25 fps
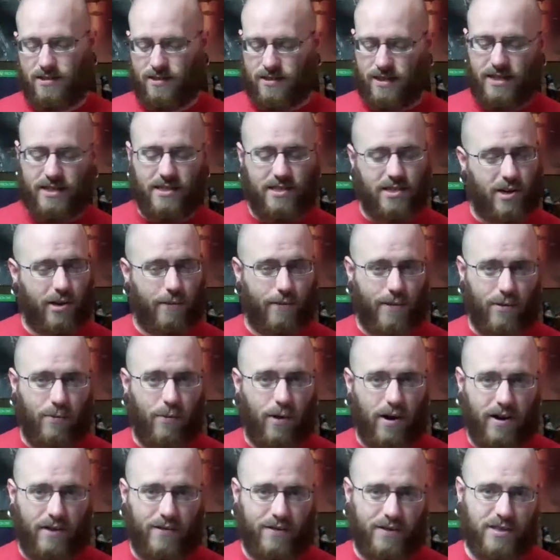he's going to be
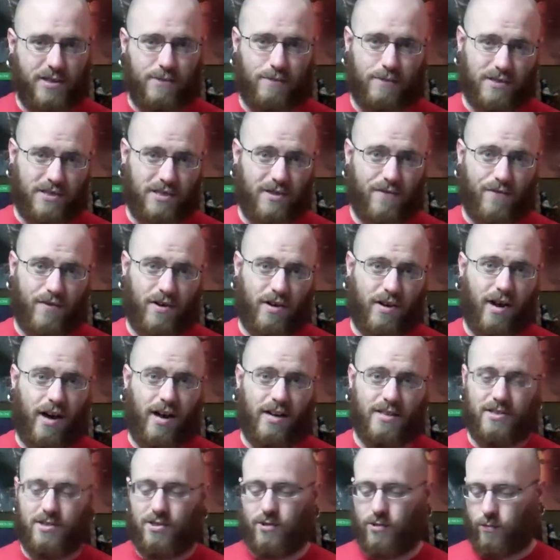wearing this specific
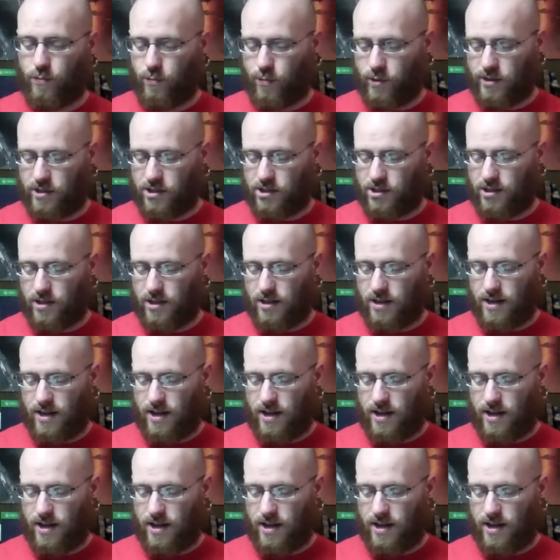costume, which